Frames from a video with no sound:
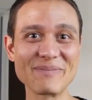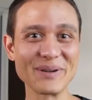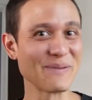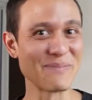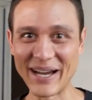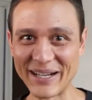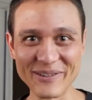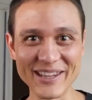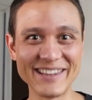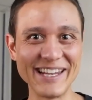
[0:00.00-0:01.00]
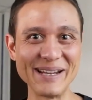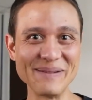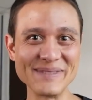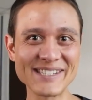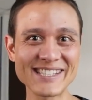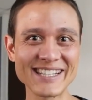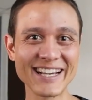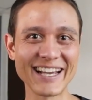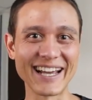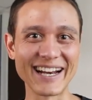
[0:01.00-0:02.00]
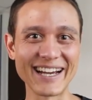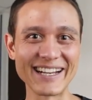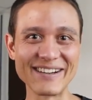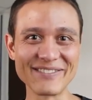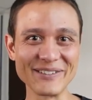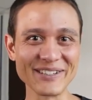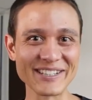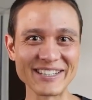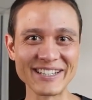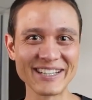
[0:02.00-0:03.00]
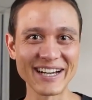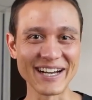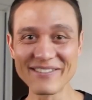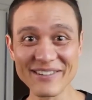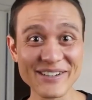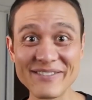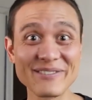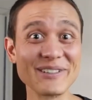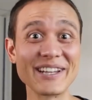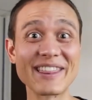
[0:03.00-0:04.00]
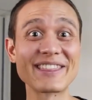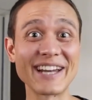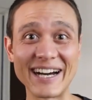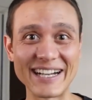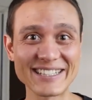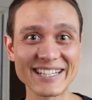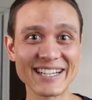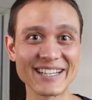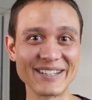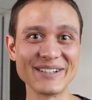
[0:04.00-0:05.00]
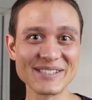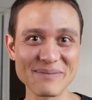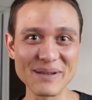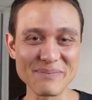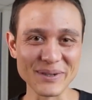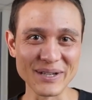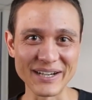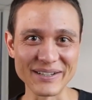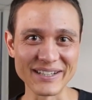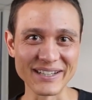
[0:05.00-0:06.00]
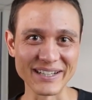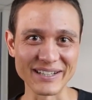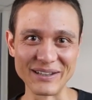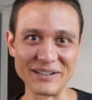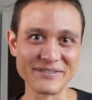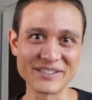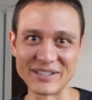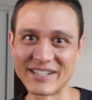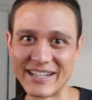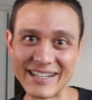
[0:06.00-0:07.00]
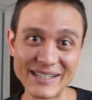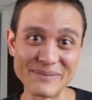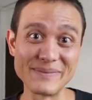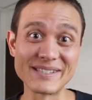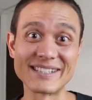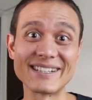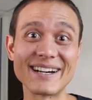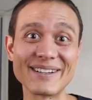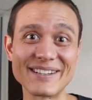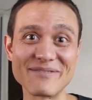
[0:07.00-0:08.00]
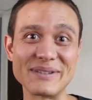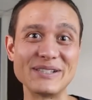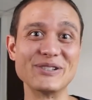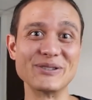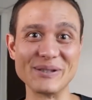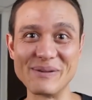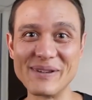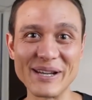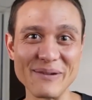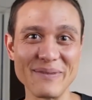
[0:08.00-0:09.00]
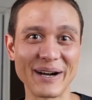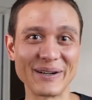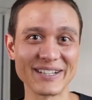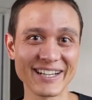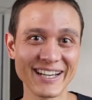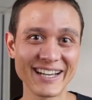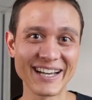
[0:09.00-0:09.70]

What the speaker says: pretty bad with names, and I never even really thought, you know, some people, how they like love certain names and how they've been dreaming about